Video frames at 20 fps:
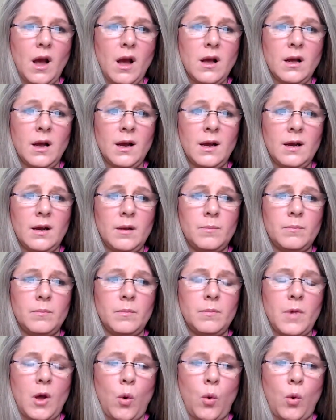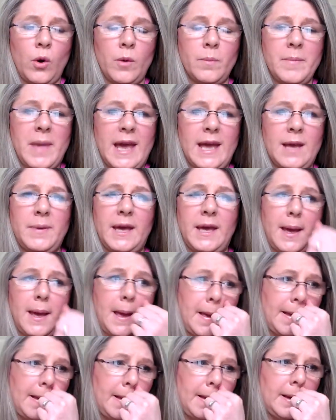um, or
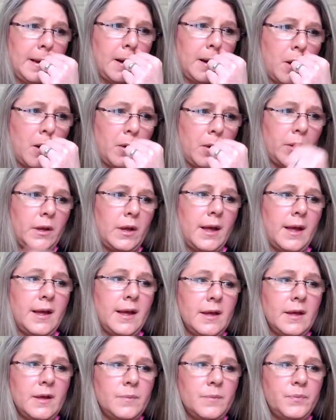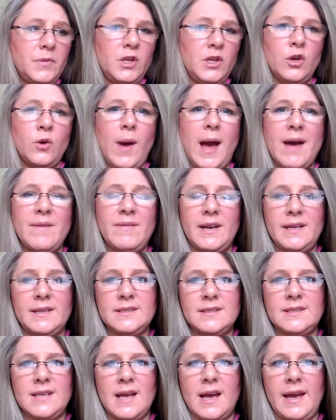maybe, you know, you have an
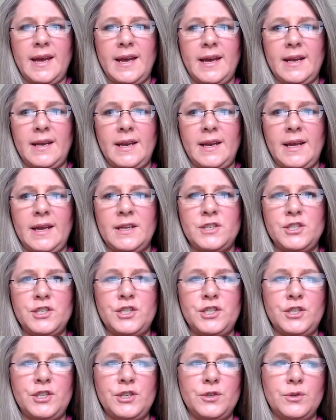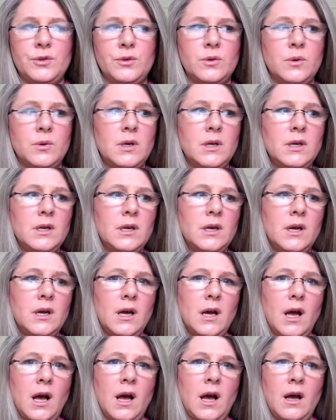insight into
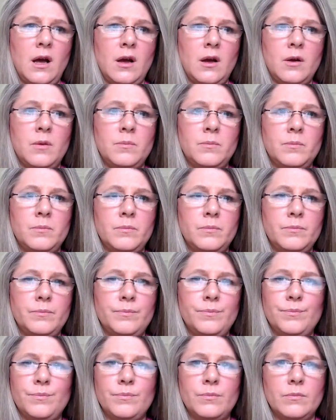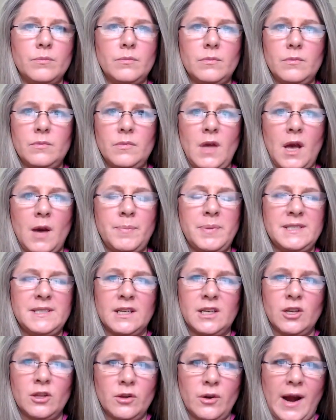um, a
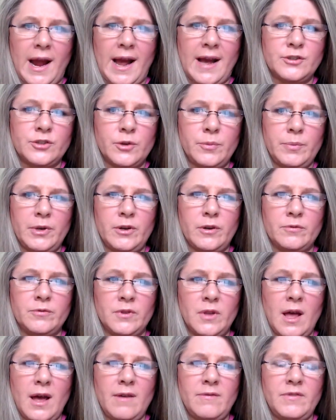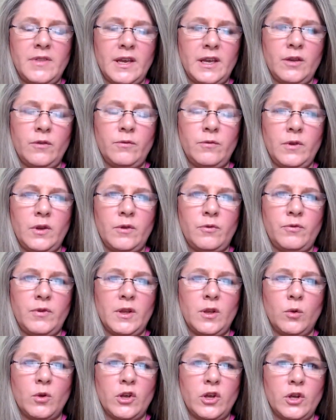particular attribute of love that you, you
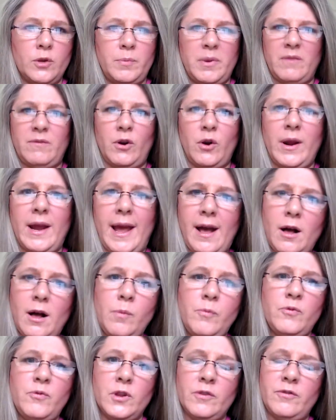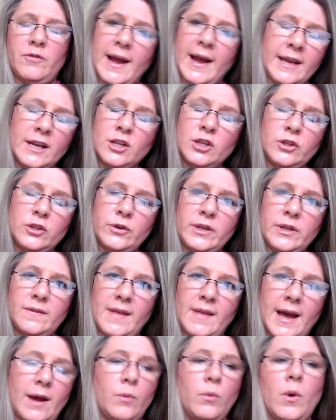feel could be very helpful if I included
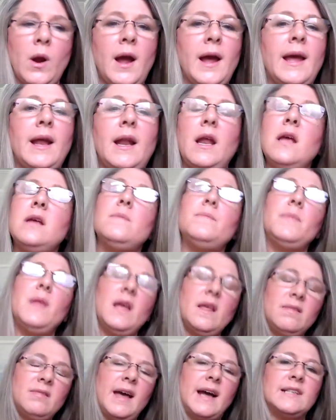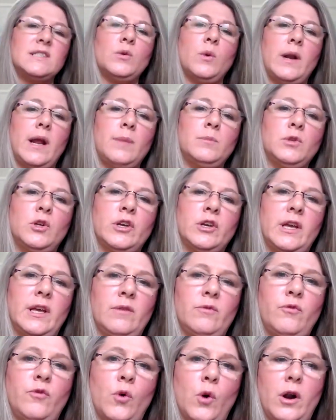that, right? That's what I'm
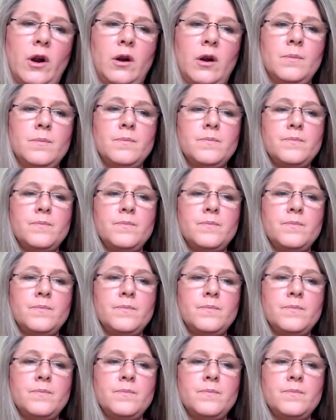looking for.